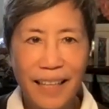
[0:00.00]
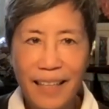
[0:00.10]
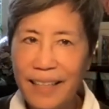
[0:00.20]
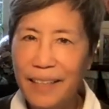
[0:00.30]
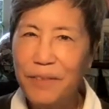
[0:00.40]

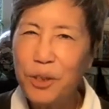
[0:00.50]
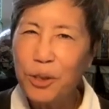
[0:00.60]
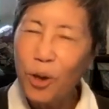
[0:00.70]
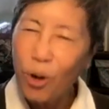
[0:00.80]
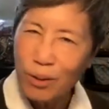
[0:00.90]
Yeah. You
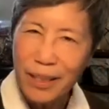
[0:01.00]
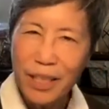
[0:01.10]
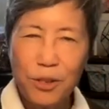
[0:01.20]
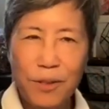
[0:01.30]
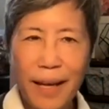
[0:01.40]
could only
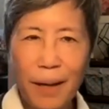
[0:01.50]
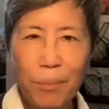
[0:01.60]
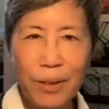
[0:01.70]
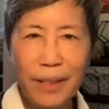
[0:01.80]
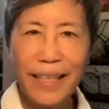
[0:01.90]
do that
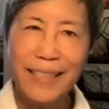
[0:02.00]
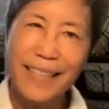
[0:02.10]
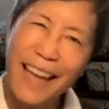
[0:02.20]
brilliance